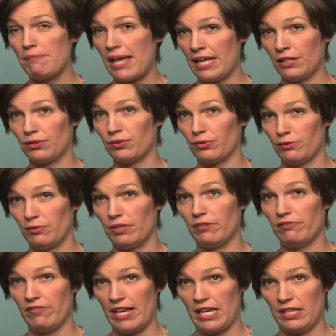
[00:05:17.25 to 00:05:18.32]
mangled
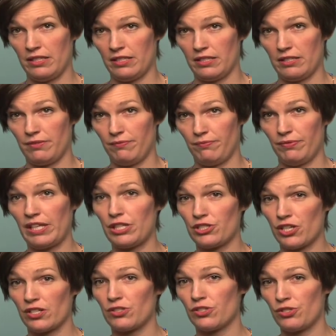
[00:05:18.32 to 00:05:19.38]
veins. They
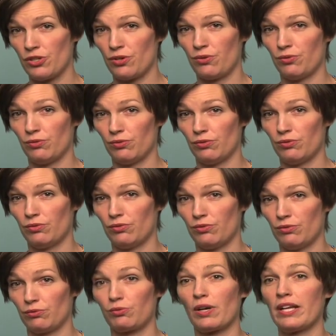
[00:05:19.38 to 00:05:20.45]
just don't
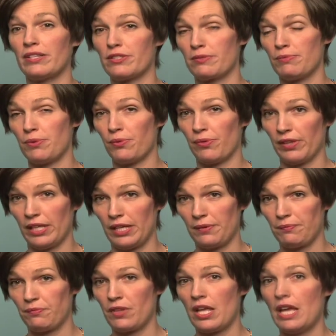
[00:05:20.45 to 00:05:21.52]
run
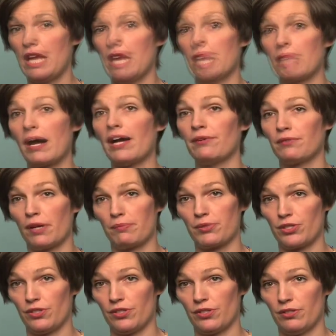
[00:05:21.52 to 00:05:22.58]
smoothly. Mine
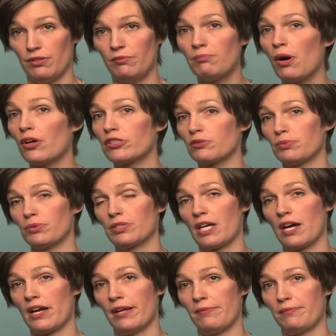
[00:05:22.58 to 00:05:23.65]
ruptured multiple
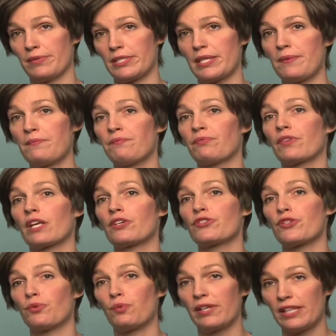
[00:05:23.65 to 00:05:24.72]
times.
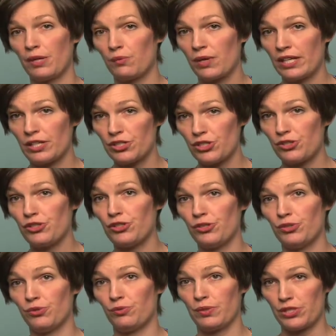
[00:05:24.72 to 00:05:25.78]
So what they wanted to
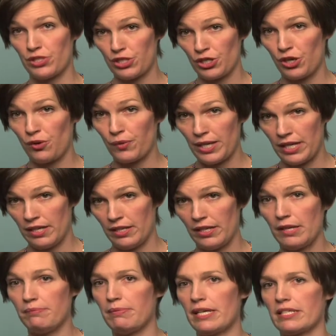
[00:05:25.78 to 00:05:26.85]
do was to go
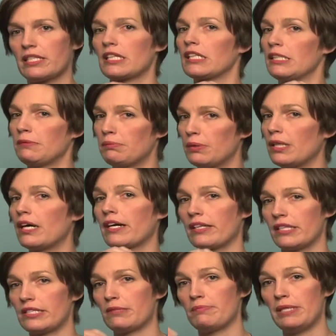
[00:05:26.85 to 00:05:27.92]
in and basically
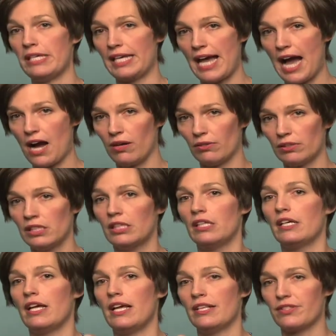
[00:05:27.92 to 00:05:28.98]
pluck this pea out
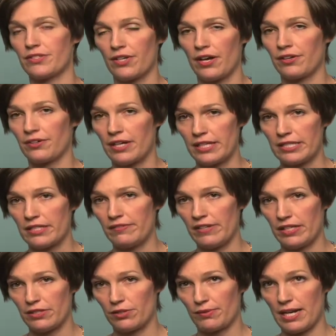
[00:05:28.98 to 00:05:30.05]
and solderize the
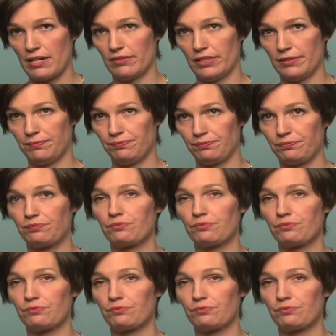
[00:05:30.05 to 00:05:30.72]
veins around it.